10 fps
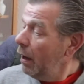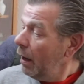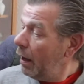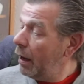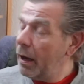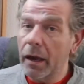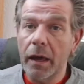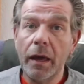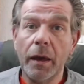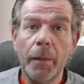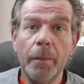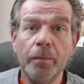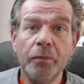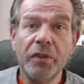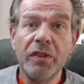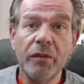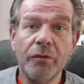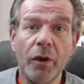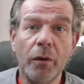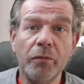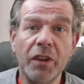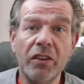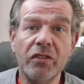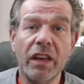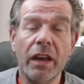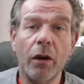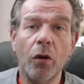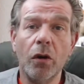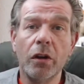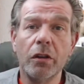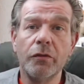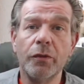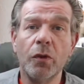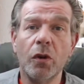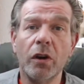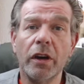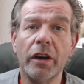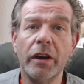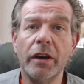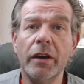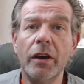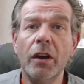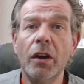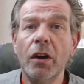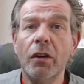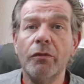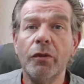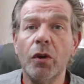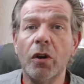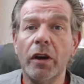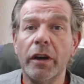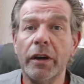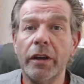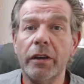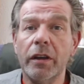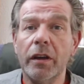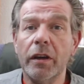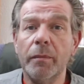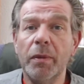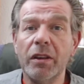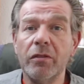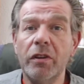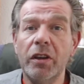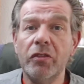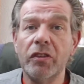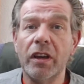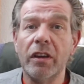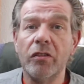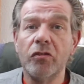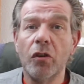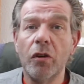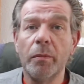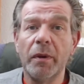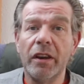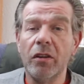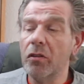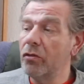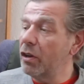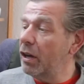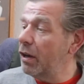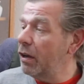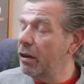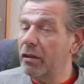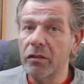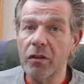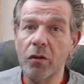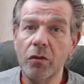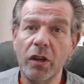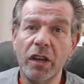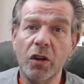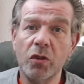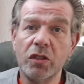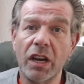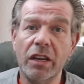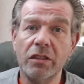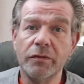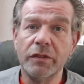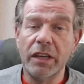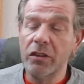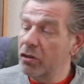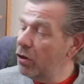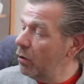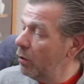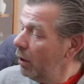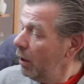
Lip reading: from things that I ordered for the batteries and the solar panels and all those kinds of things. So